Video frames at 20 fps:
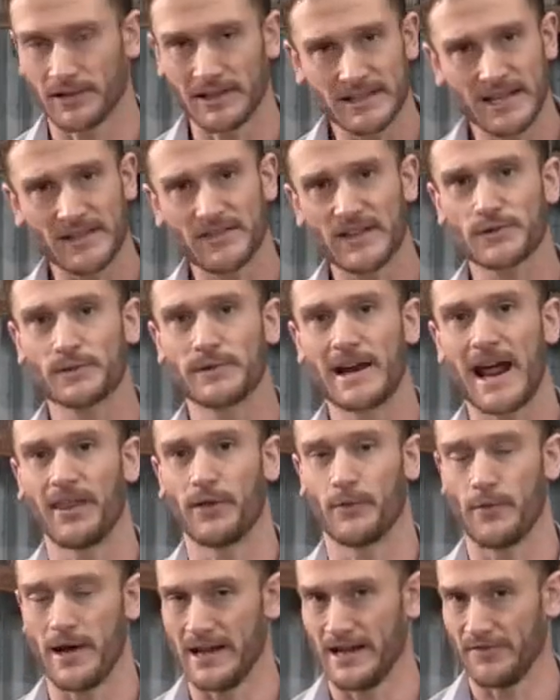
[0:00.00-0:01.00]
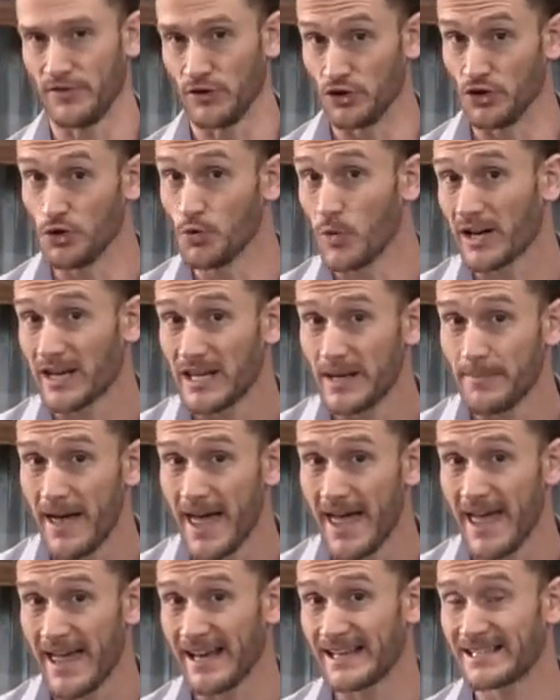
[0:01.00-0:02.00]
let's get this one out of the way. If you do want to keep
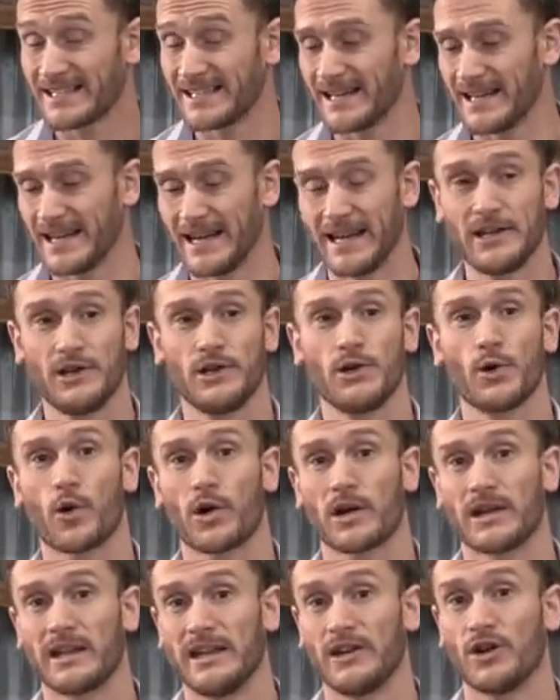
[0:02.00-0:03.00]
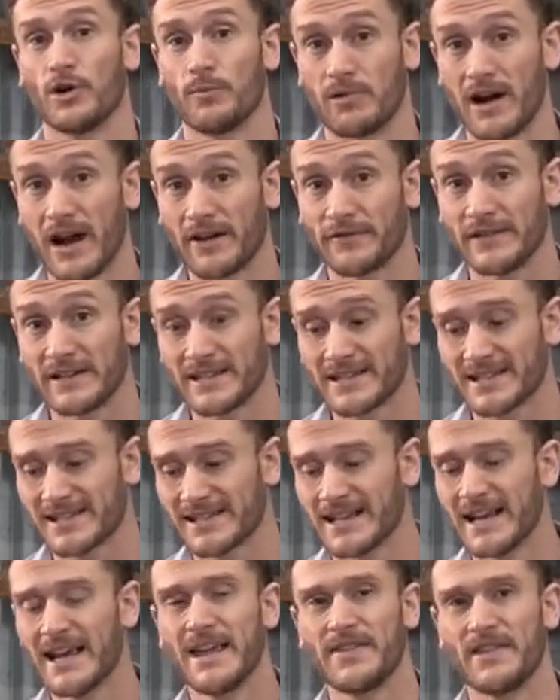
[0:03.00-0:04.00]
eggs in your keto
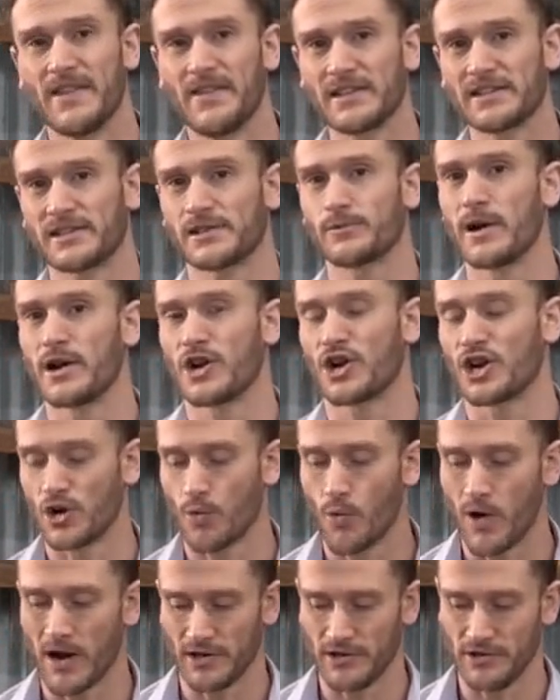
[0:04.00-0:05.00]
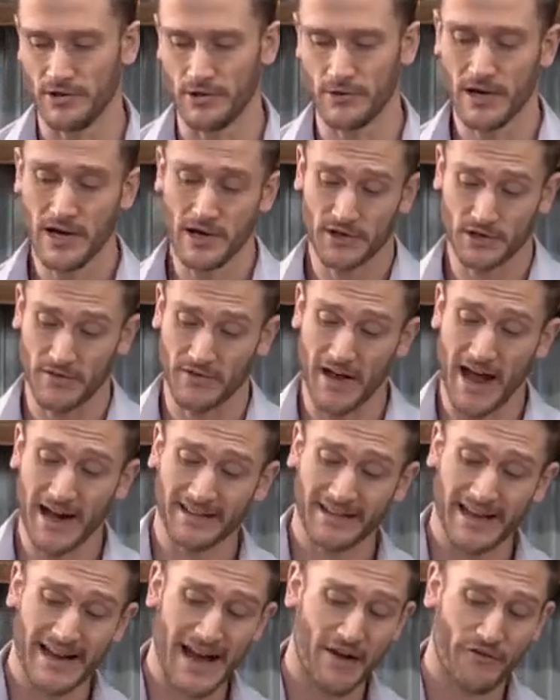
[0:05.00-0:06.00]
breakfasts, then this is what you're going to want to do. So I've got
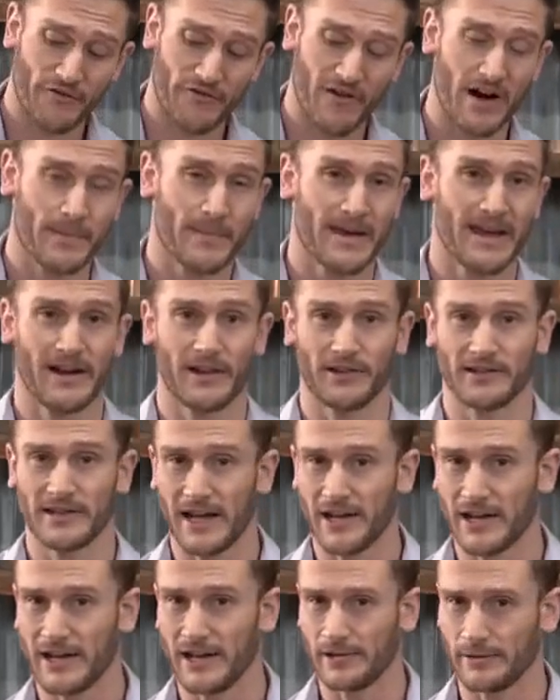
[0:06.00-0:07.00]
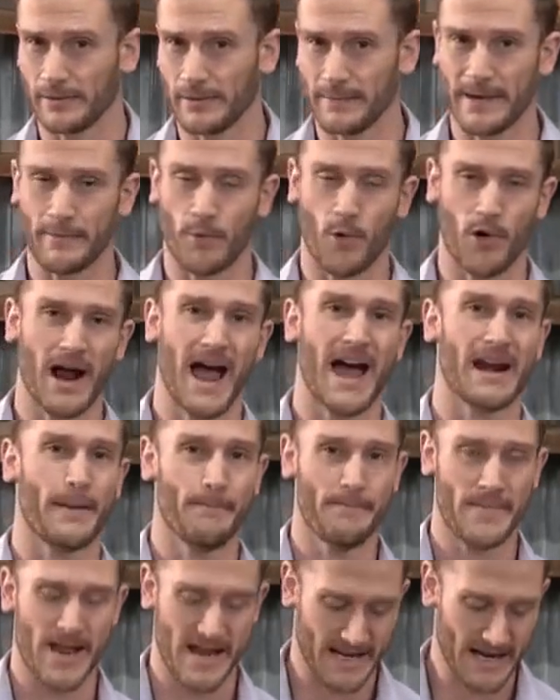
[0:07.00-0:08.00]
it laid out in front of me, and I'll tell you a little bit more how to
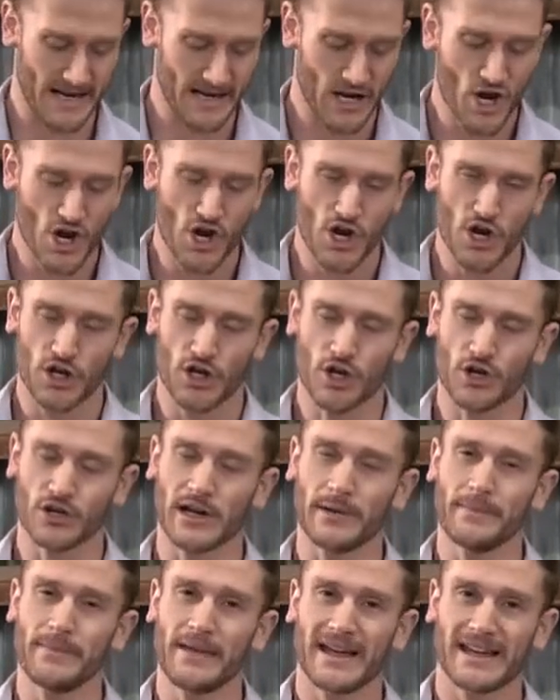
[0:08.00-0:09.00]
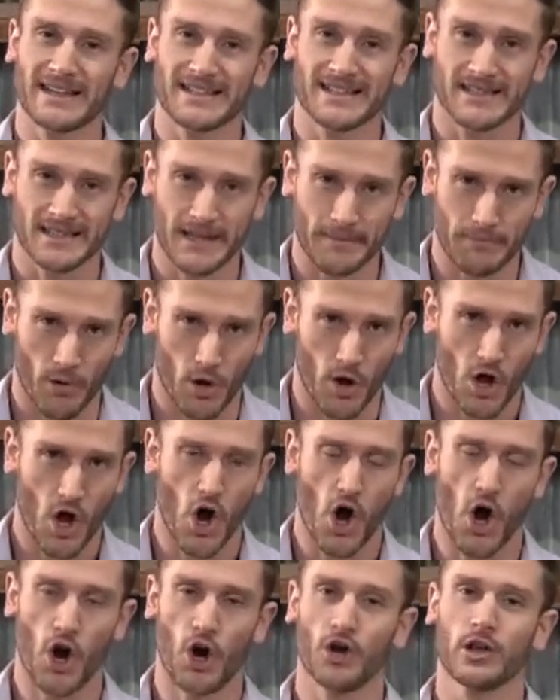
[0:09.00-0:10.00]
make it. You're going to make it
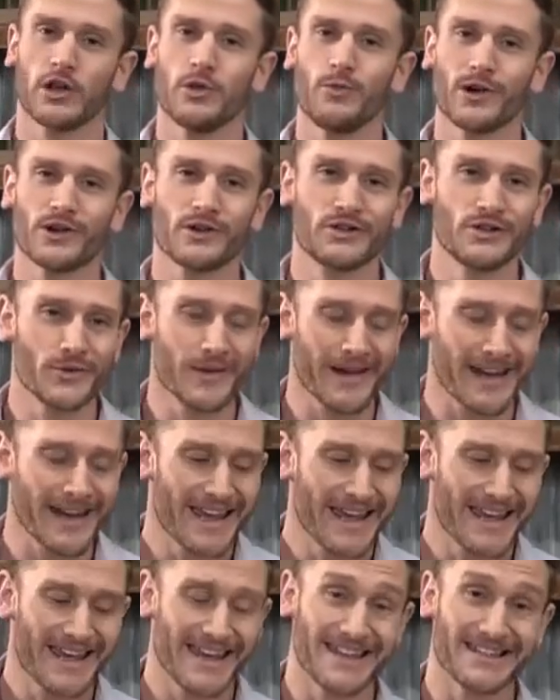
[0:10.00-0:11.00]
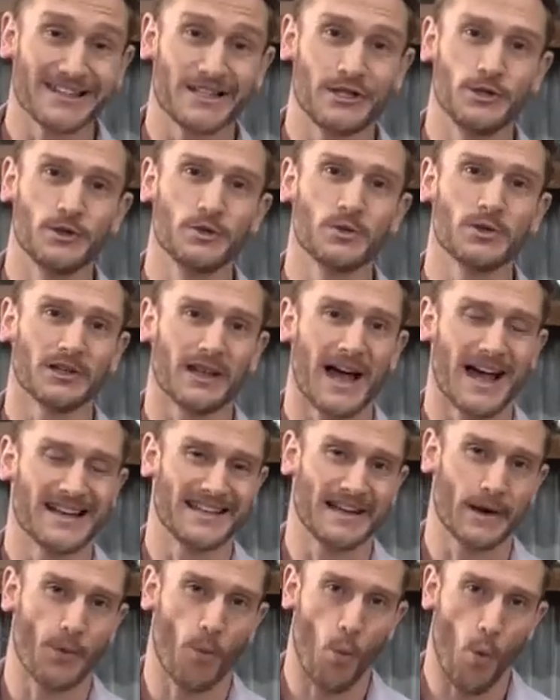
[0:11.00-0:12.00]
simple. All you are doing is
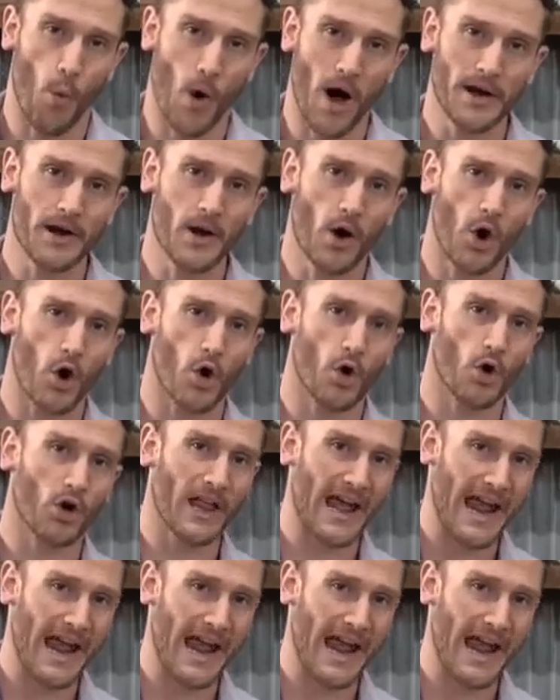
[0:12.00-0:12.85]
utilizing one whole